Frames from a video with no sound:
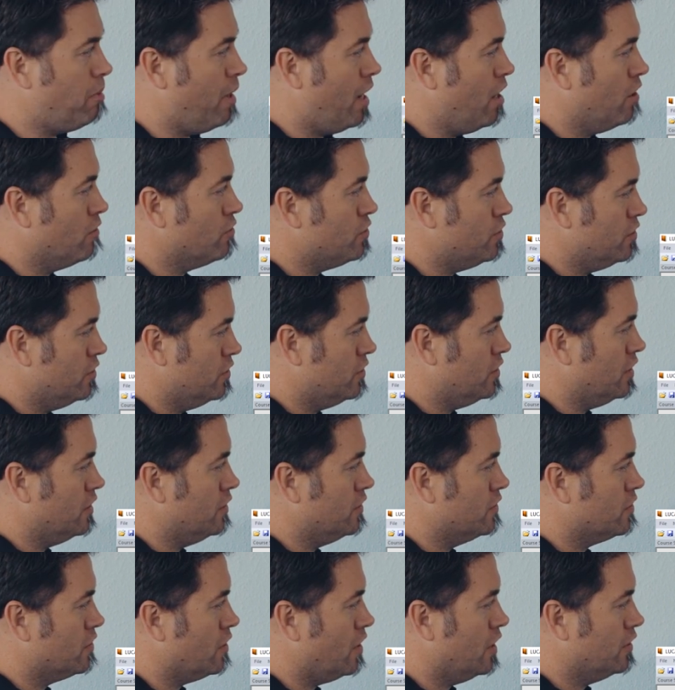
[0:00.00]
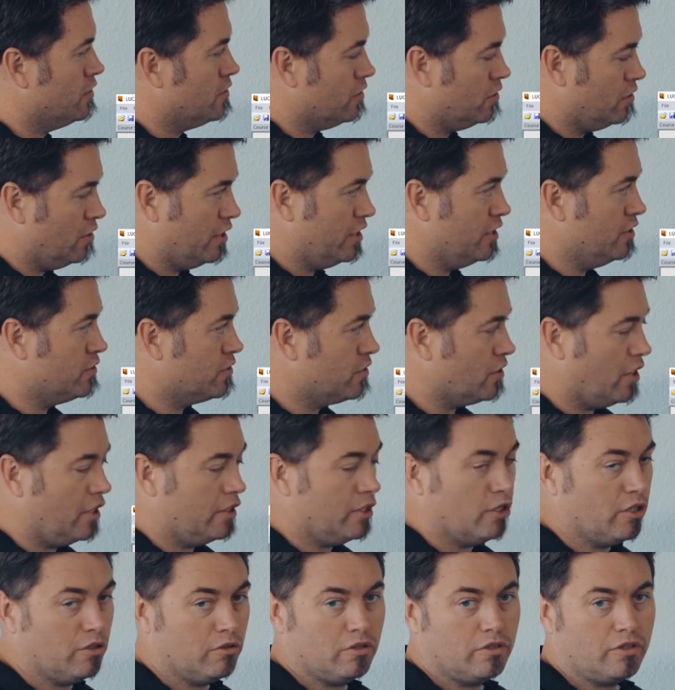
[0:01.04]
pouches inside, so not inside